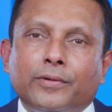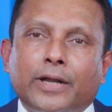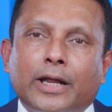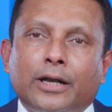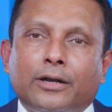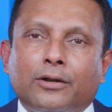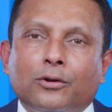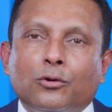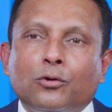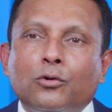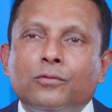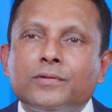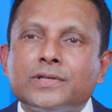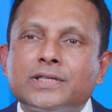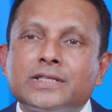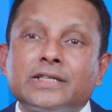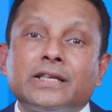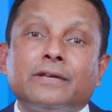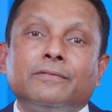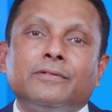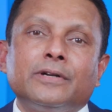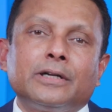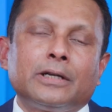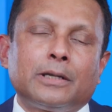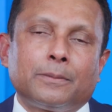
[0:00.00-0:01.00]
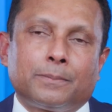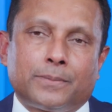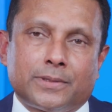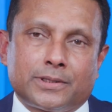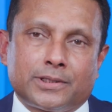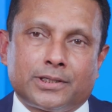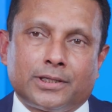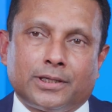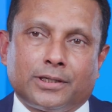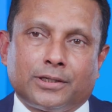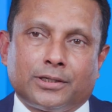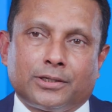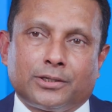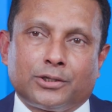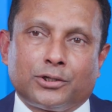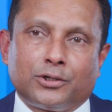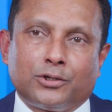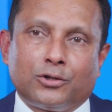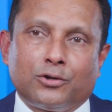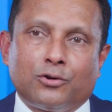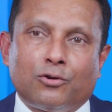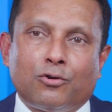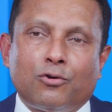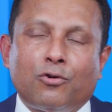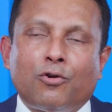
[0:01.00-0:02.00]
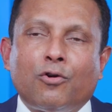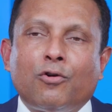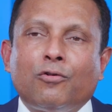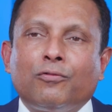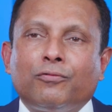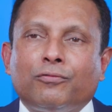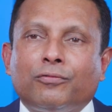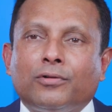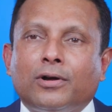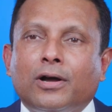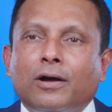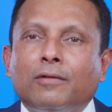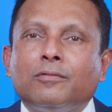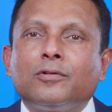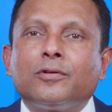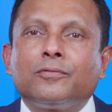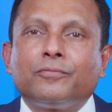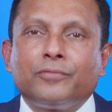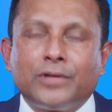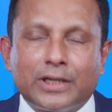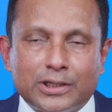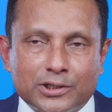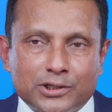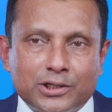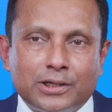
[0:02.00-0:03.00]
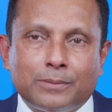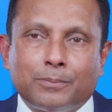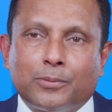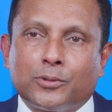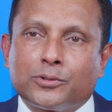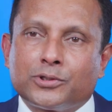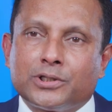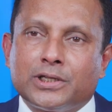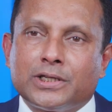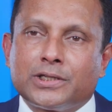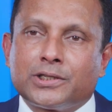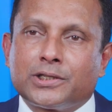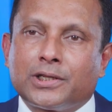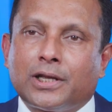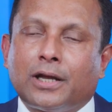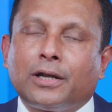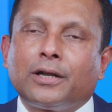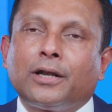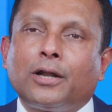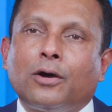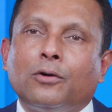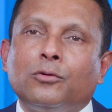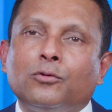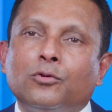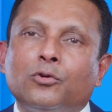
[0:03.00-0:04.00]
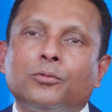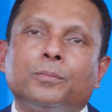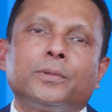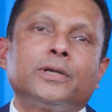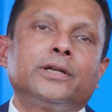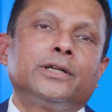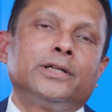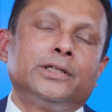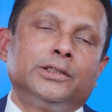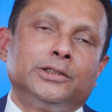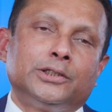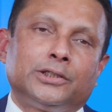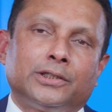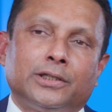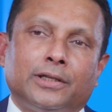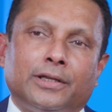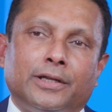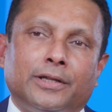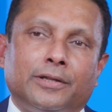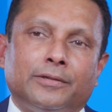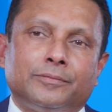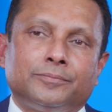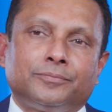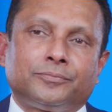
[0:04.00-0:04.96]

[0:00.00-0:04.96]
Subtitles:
and over 70% of our fixed deposits are now open digitally.